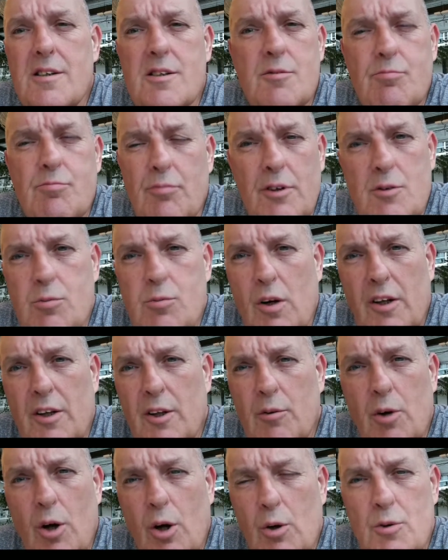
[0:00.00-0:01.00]
it's one of the
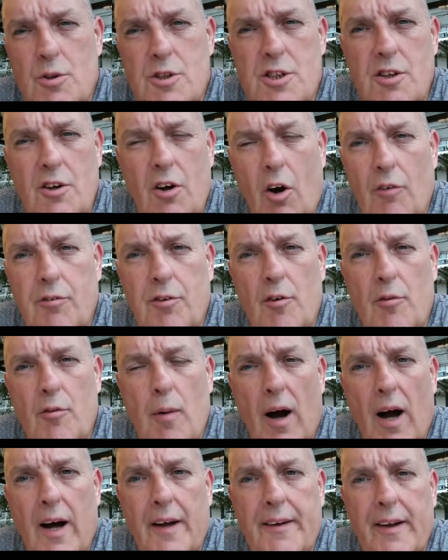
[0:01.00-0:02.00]
roads off of
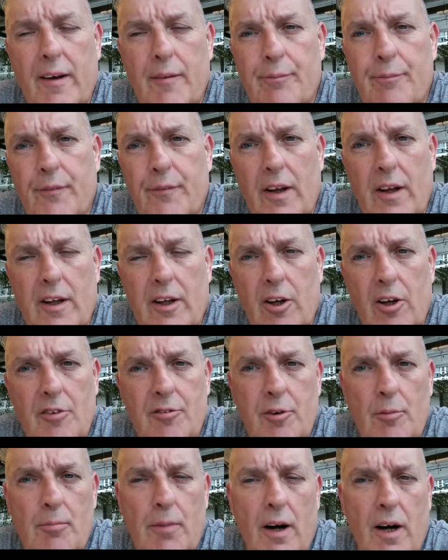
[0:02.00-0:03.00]
Bahada. They're going from
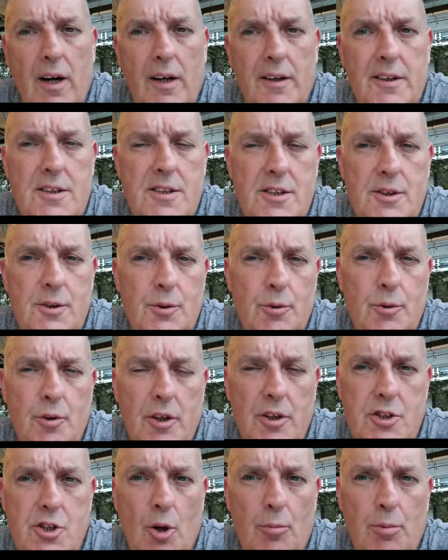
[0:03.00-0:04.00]
Bahada to the
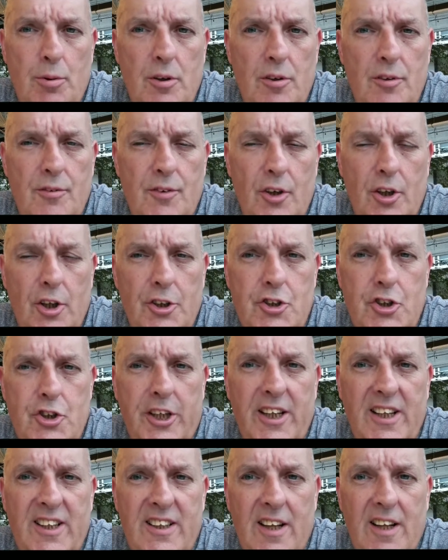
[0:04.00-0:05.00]
top of
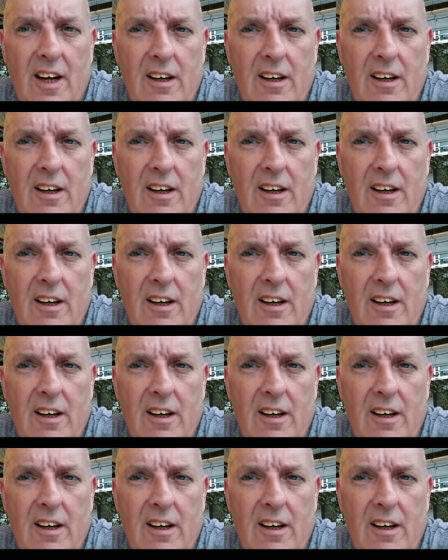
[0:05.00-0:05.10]
Chiquita,